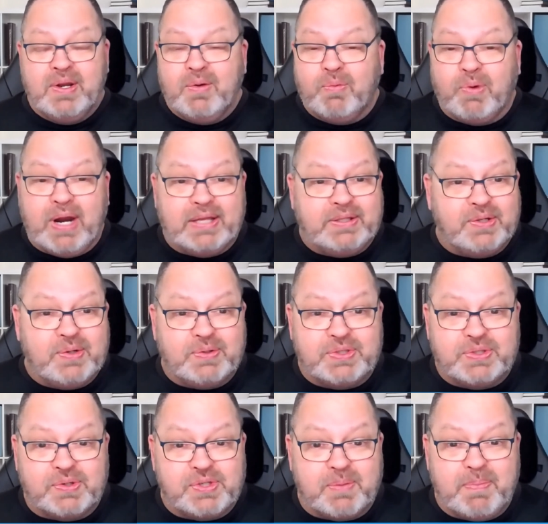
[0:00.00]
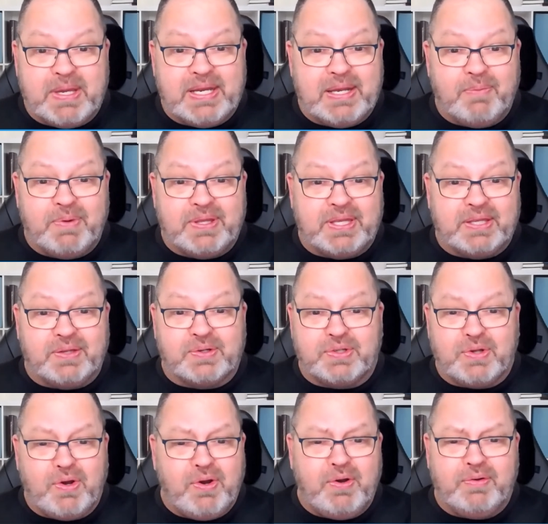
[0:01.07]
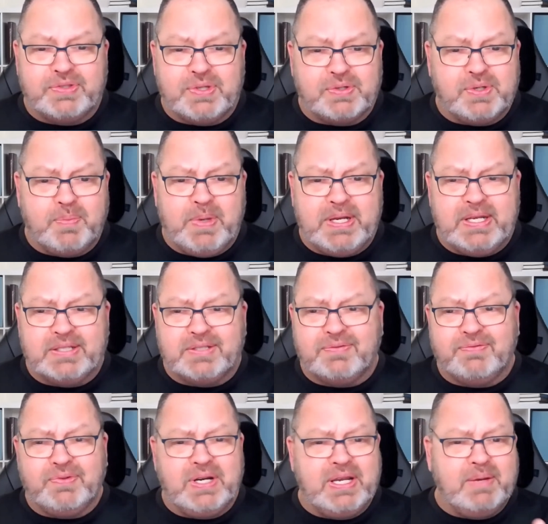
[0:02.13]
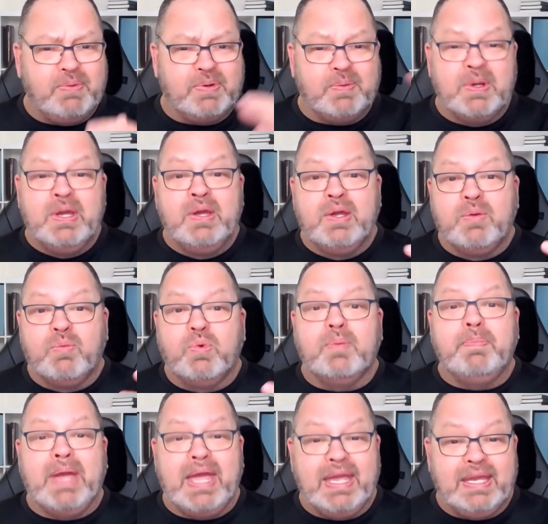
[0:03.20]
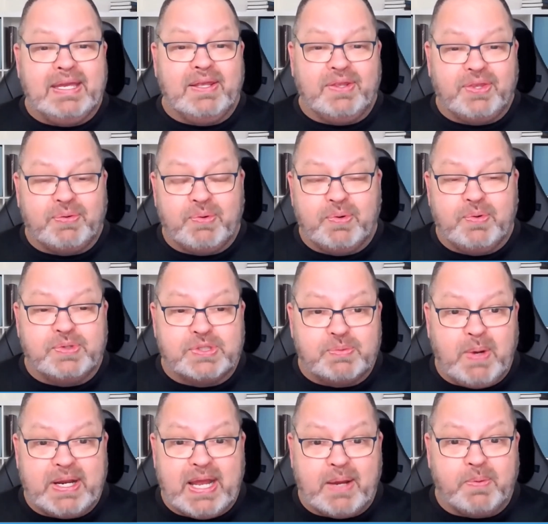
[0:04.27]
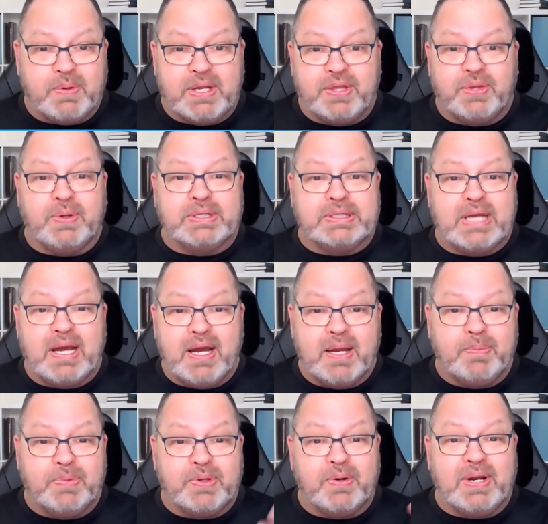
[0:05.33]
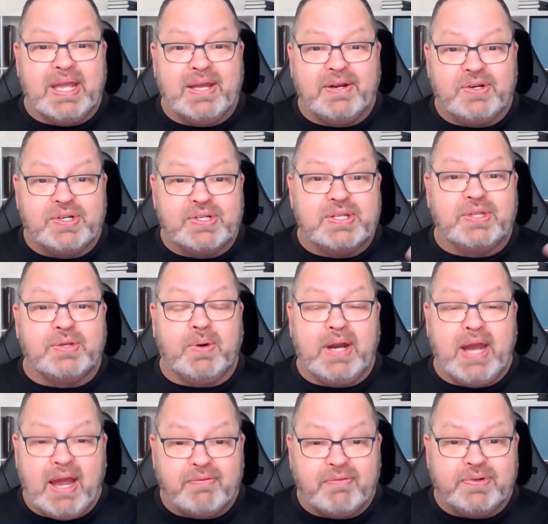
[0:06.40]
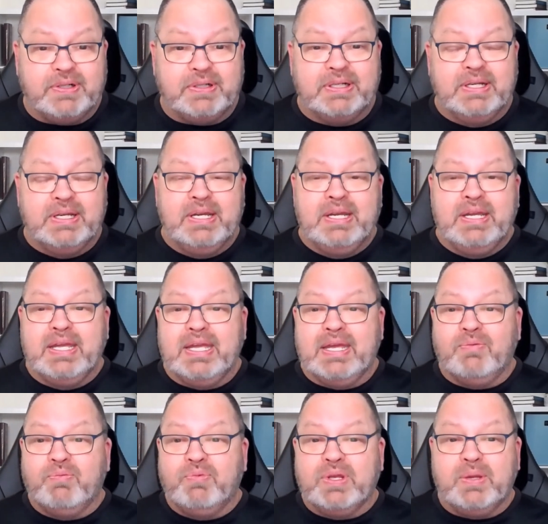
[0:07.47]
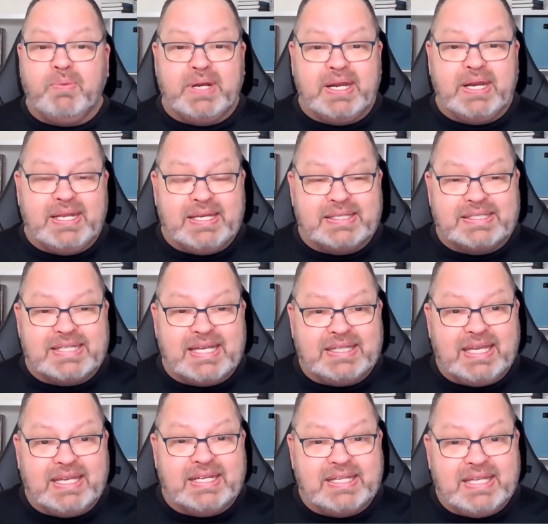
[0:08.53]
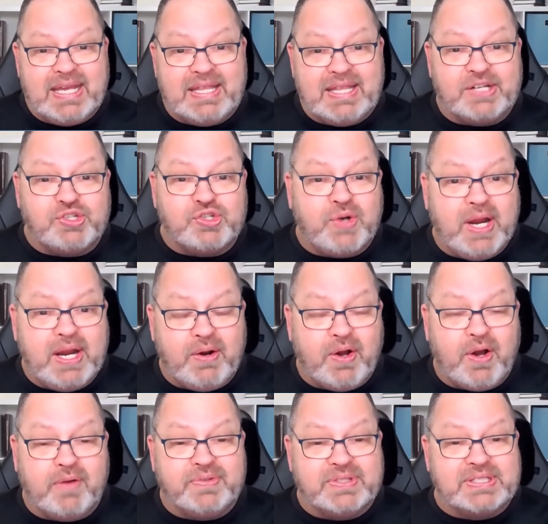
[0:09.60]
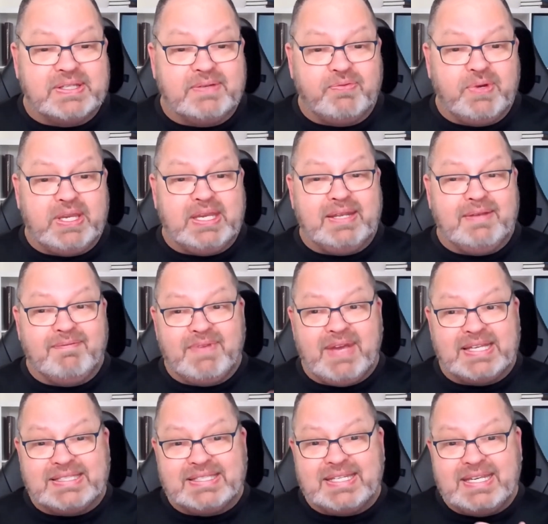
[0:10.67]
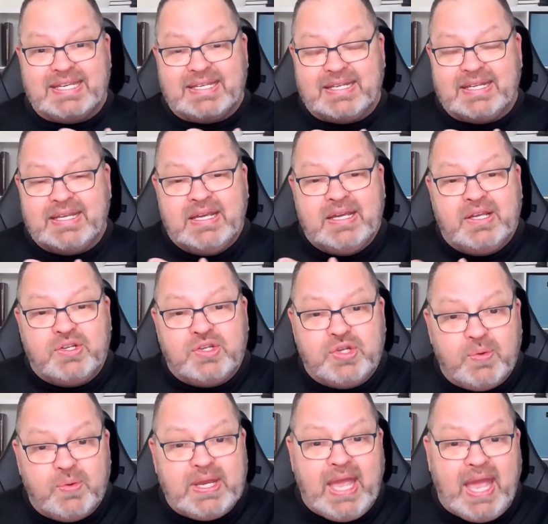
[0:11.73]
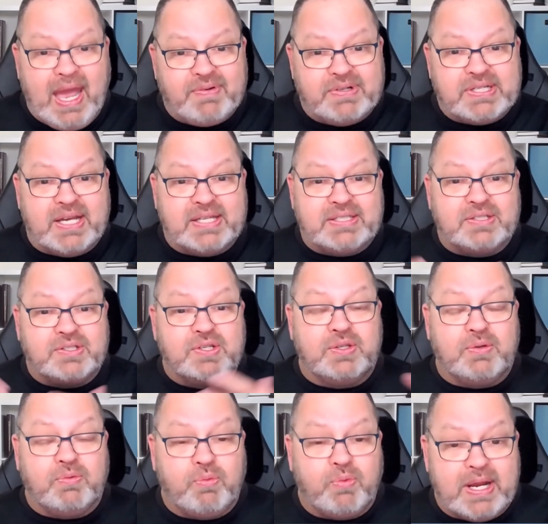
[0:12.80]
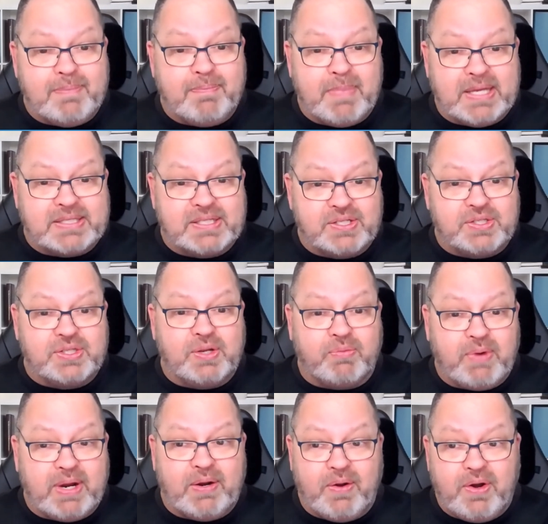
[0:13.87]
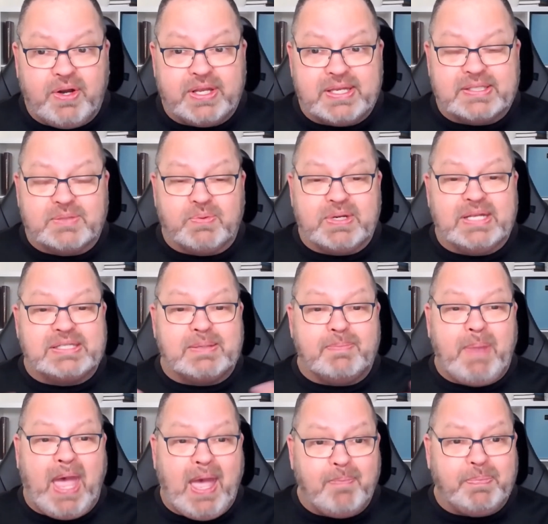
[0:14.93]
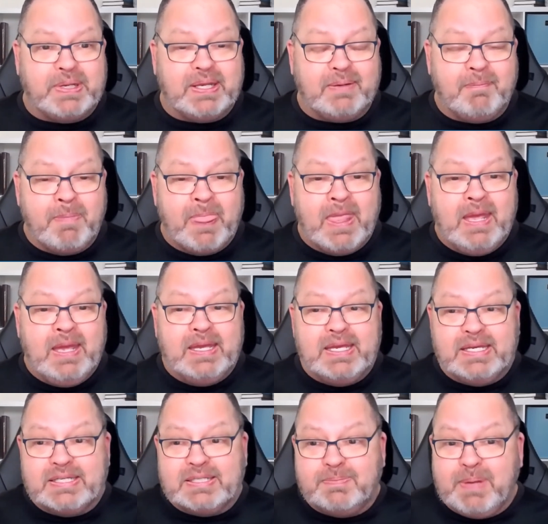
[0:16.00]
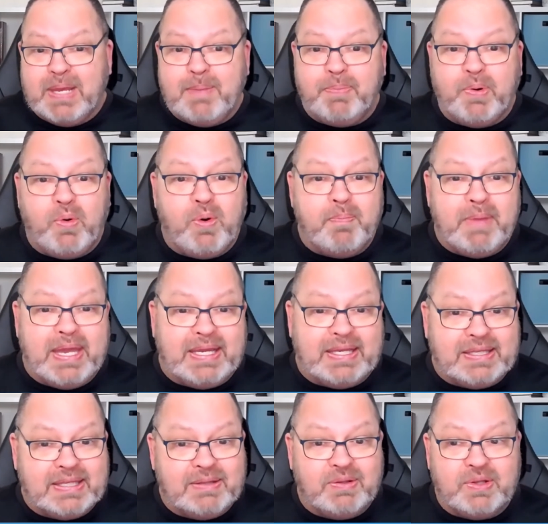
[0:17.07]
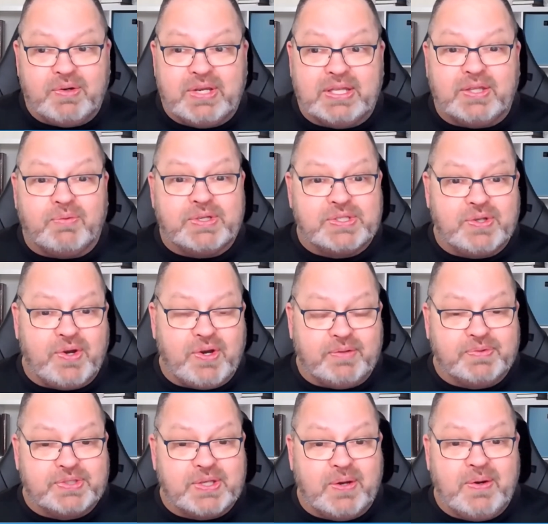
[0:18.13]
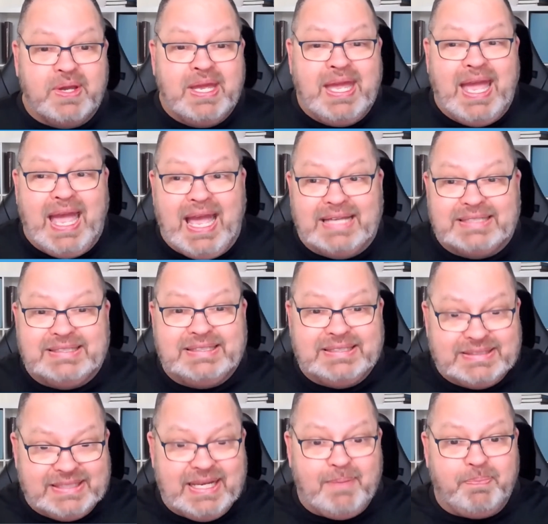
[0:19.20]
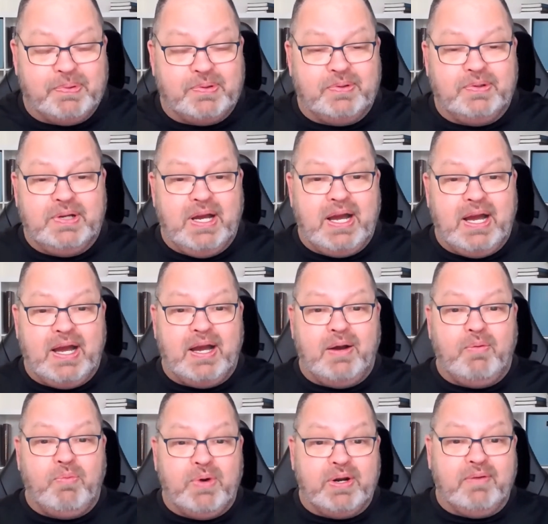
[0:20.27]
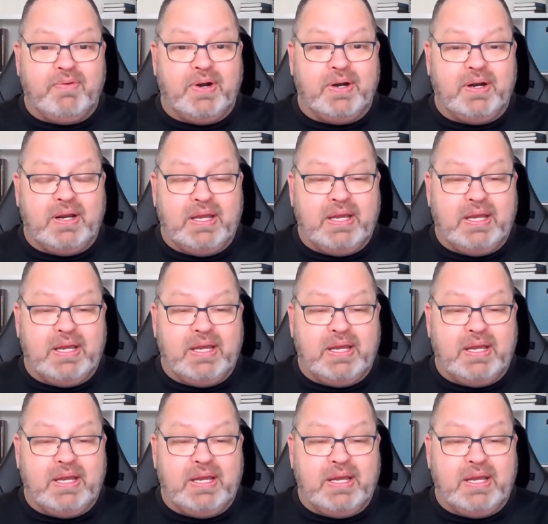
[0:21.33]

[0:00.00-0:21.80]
we're out there doing social media and we think social media is free. We're paying it through sweat equity, through our time, through our energy, through our effort. And really what it is at the end of the day, that trade-off is if we can invest in doing advertising to the right message to the right audience, what ends up happening is they'll get the result. So as an example, one of our